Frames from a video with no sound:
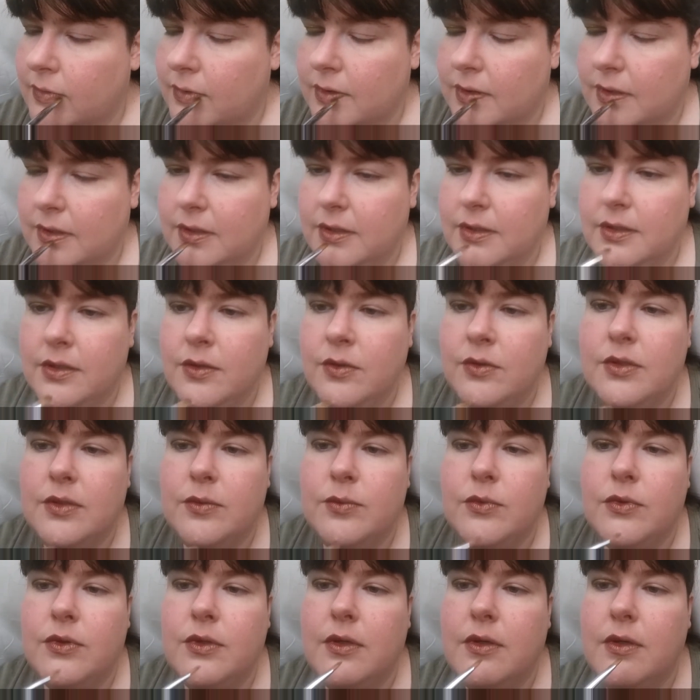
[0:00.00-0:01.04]
it's just so
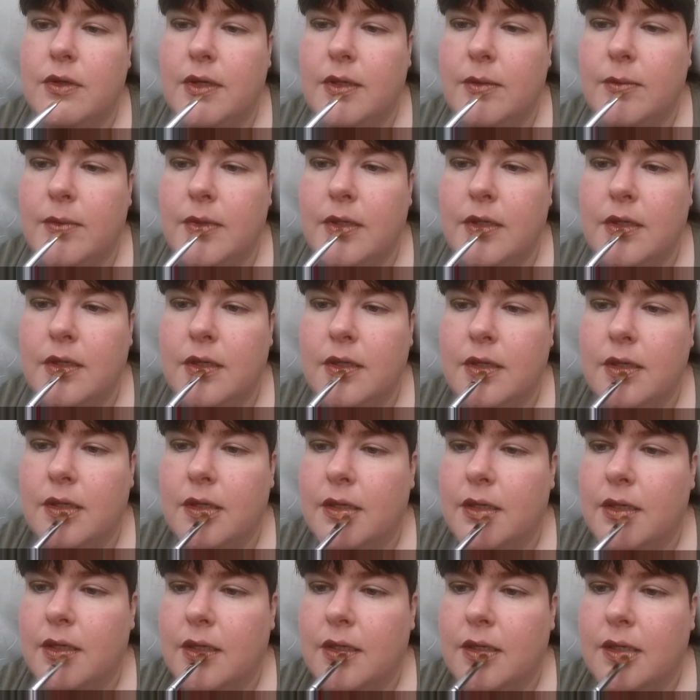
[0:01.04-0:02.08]
smooth and creamy.
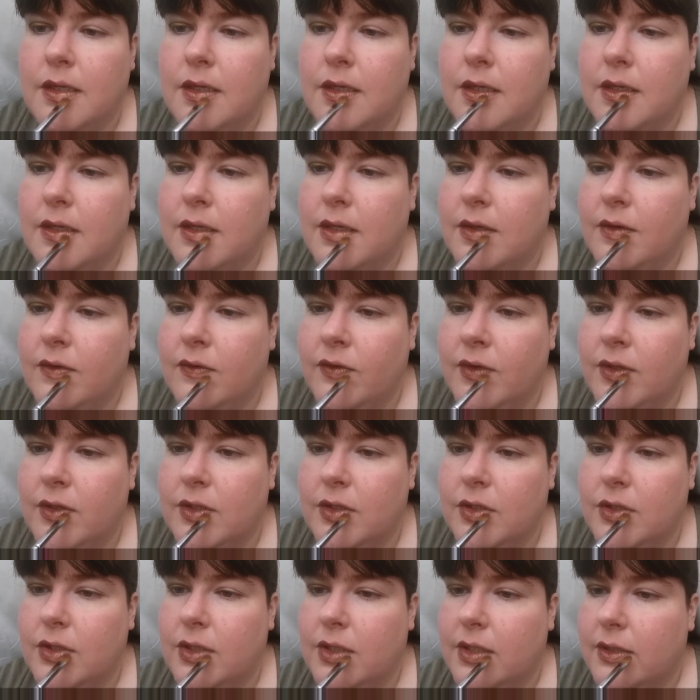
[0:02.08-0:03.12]
It
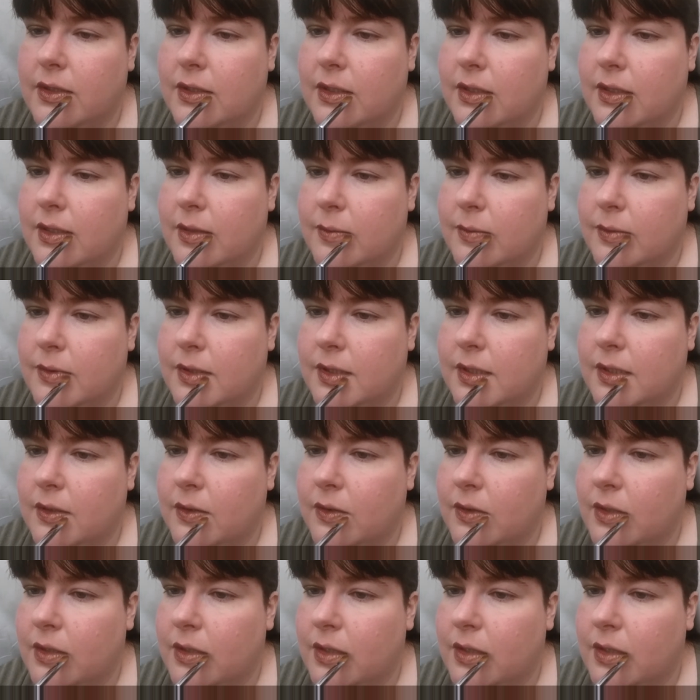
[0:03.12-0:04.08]
feels good on the lips too.